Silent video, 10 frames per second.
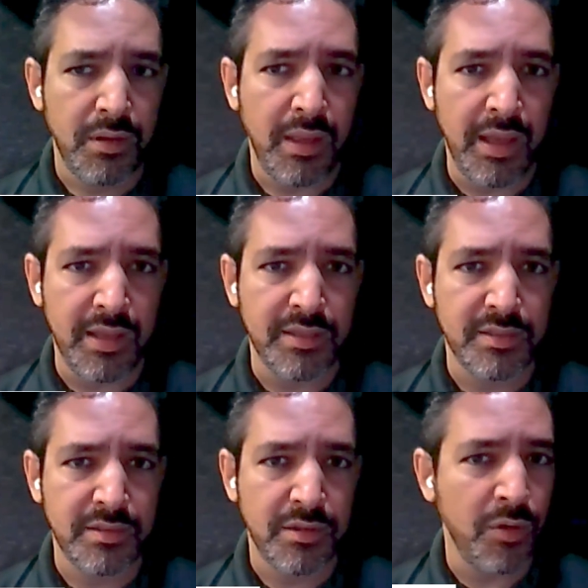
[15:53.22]

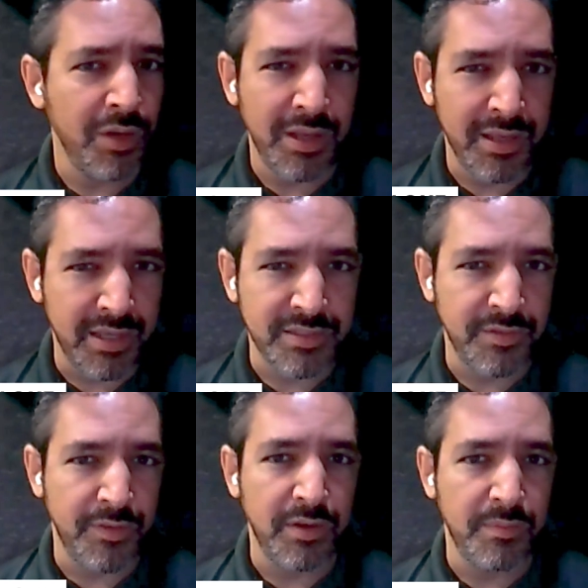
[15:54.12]
as oil and gas
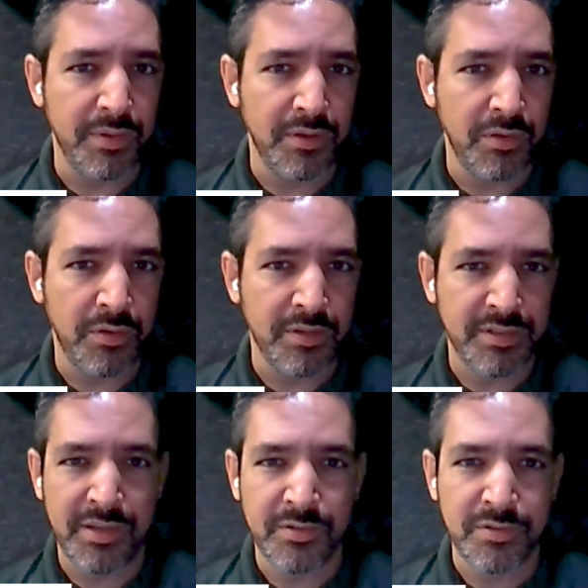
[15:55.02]
development. It
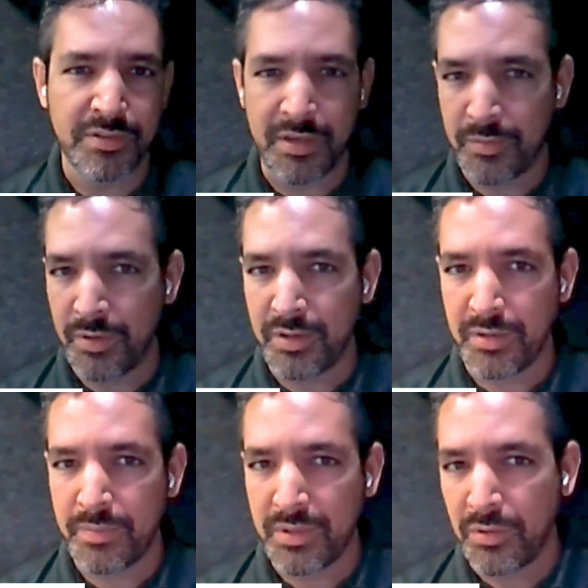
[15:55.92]
sounds
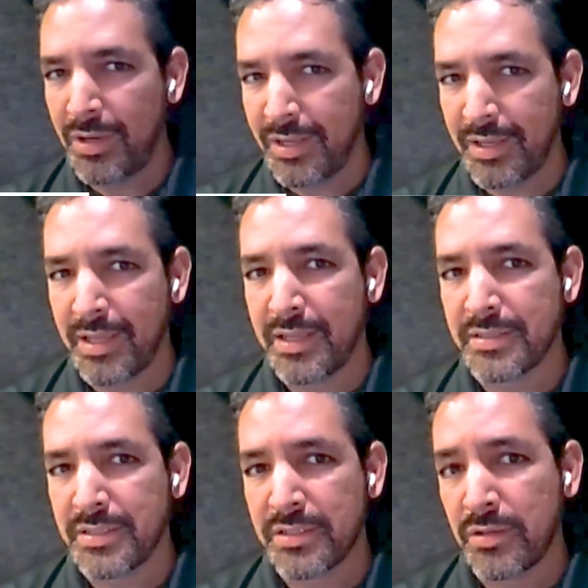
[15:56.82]
ironic, but oil and
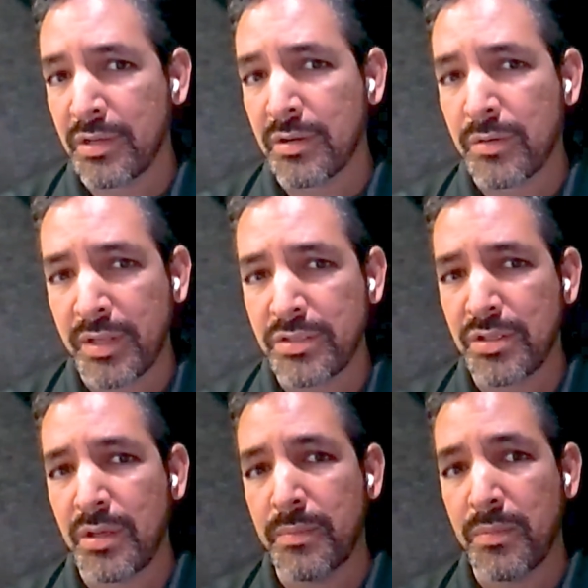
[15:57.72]
gas has done a great
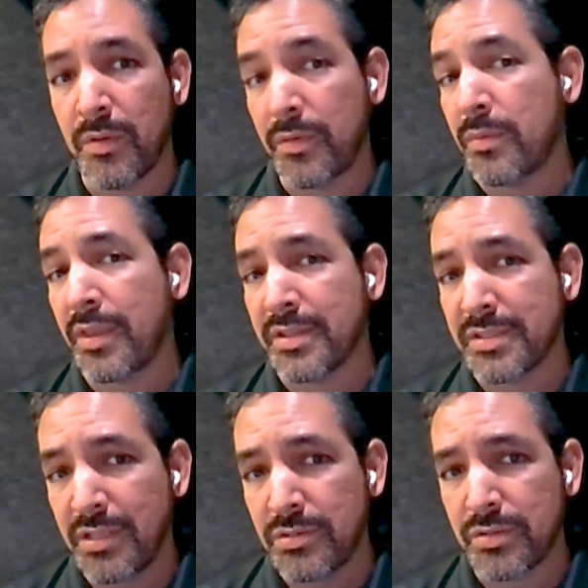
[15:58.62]
job over more than a
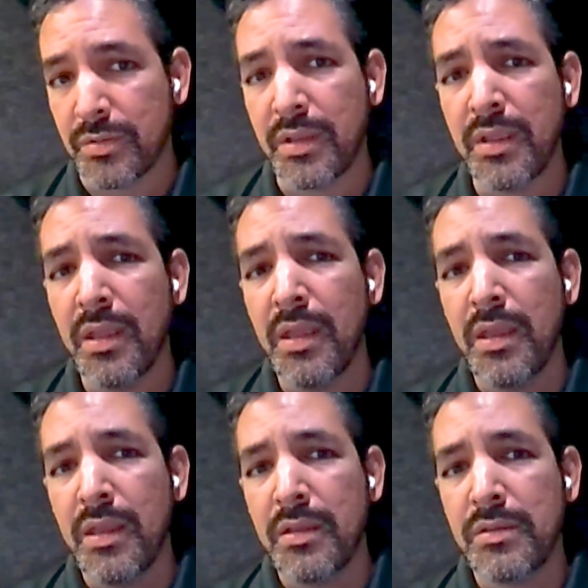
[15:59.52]
century
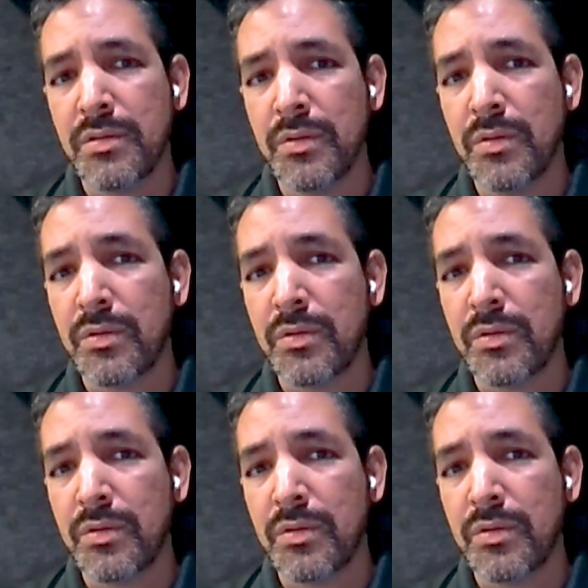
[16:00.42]
to